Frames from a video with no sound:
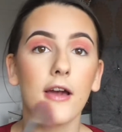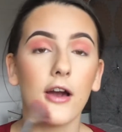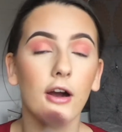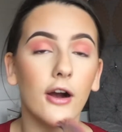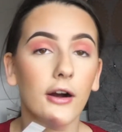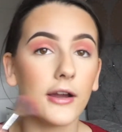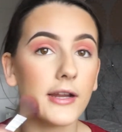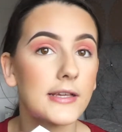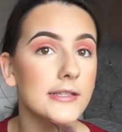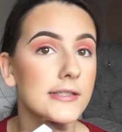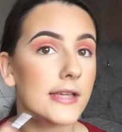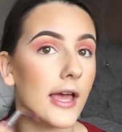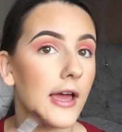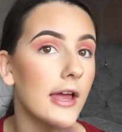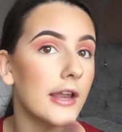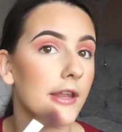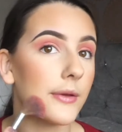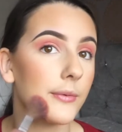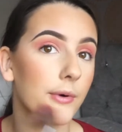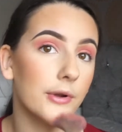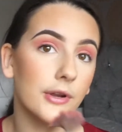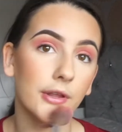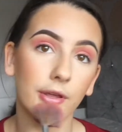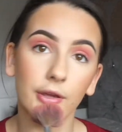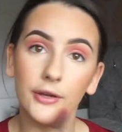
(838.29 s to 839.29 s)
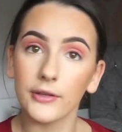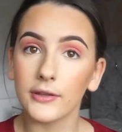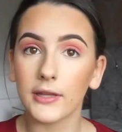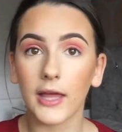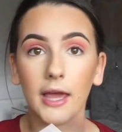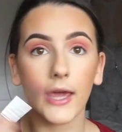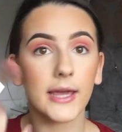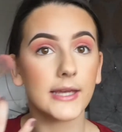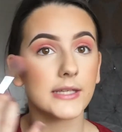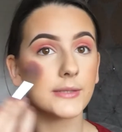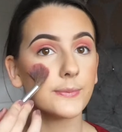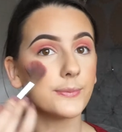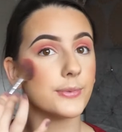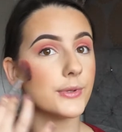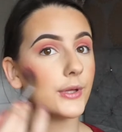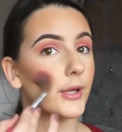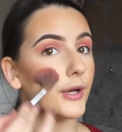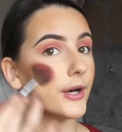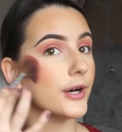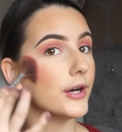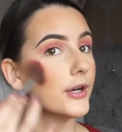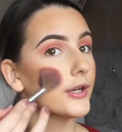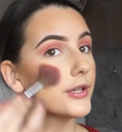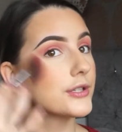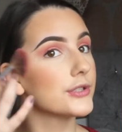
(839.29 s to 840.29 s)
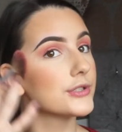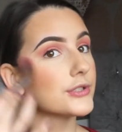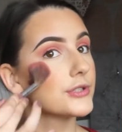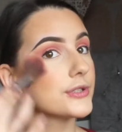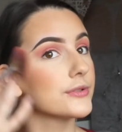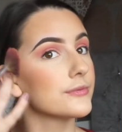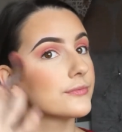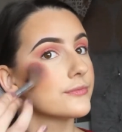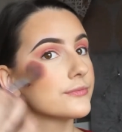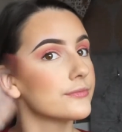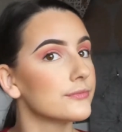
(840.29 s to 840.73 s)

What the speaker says: Honestly, anyone who likes blush,